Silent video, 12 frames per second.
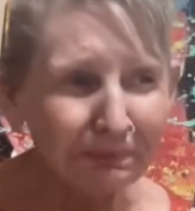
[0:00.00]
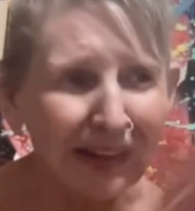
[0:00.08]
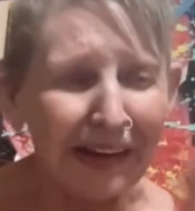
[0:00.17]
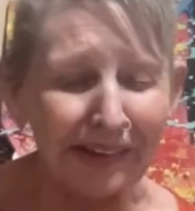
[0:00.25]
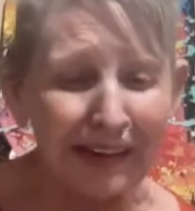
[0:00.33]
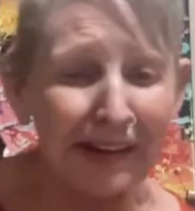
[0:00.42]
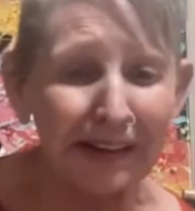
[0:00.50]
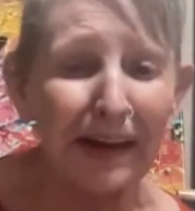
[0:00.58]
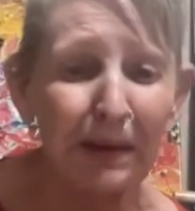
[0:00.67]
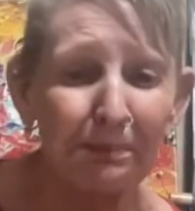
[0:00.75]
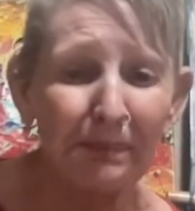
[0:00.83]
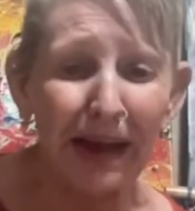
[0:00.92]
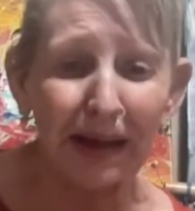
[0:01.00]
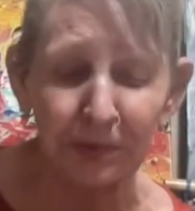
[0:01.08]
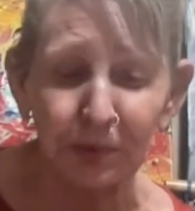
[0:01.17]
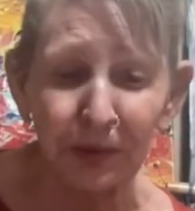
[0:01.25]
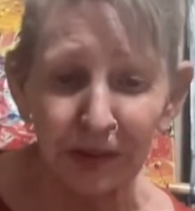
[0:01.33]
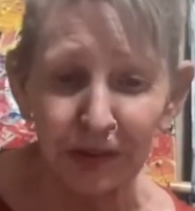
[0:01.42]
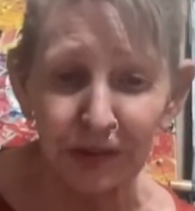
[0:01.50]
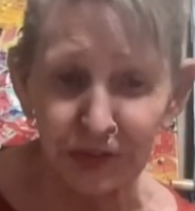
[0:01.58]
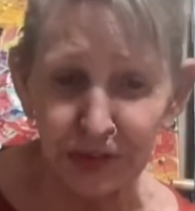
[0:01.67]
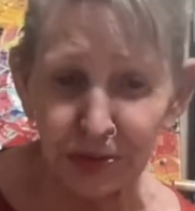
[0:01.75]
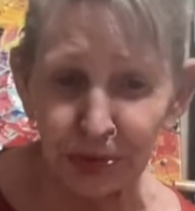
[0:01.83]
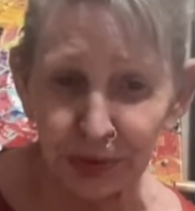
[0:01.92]
and then come back real
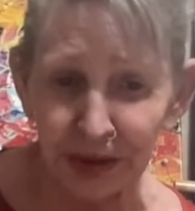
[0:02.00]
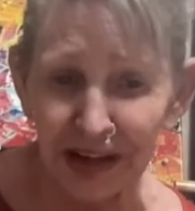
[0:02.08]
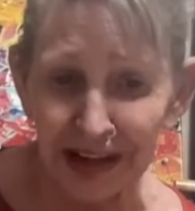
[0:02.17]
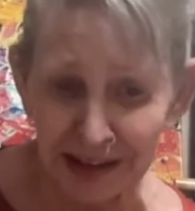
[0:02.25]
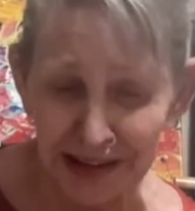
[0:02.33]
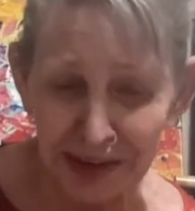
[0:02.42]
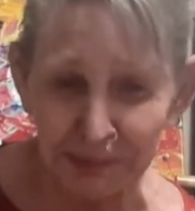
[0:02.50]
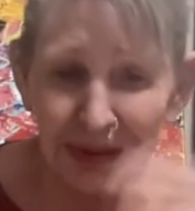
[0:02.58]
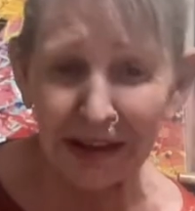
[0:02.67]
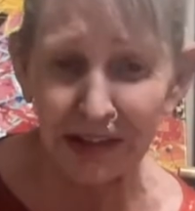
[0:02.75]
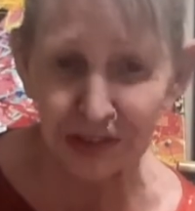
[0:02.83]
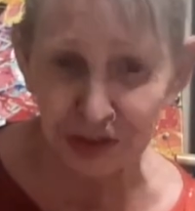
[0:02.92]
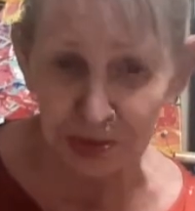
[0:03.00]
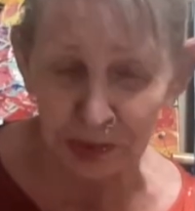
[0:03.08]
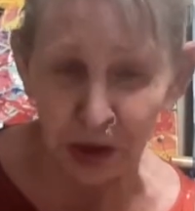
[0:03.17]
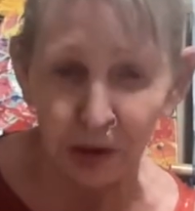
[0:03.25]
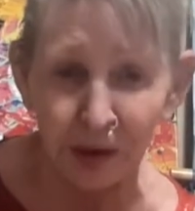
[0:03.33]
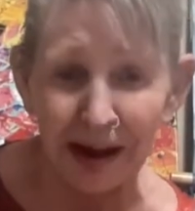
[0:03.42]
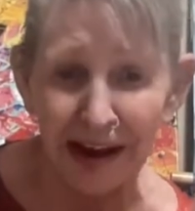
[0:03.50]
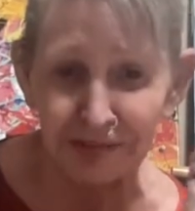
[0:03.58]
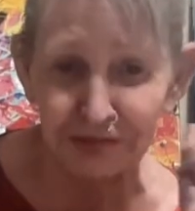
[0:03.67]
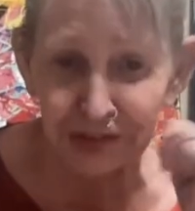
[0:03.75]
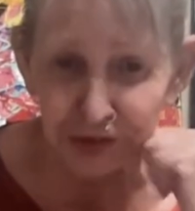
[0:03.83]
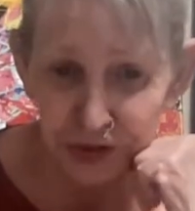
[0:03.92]
soon. And then because tomorrow
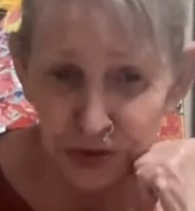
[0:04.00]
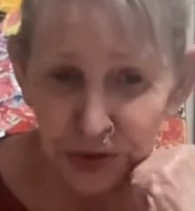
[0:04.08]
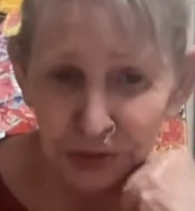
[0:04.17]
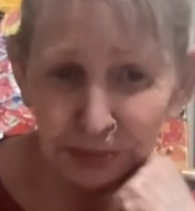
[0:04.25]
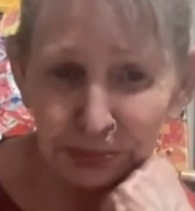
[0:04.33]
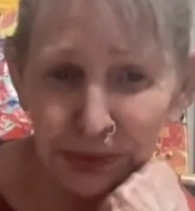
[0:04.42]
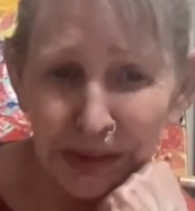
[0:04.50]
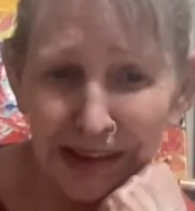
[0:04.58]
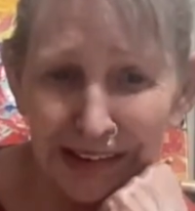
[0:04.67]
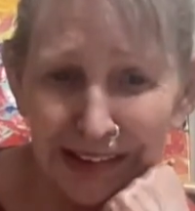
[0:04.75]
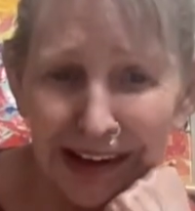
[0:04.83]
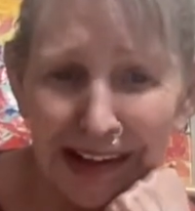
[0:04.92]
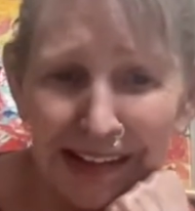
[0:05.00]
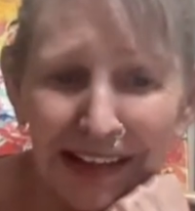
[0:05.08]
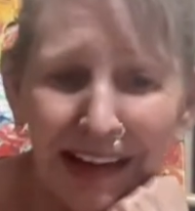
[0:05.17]
afternoon, pretty late,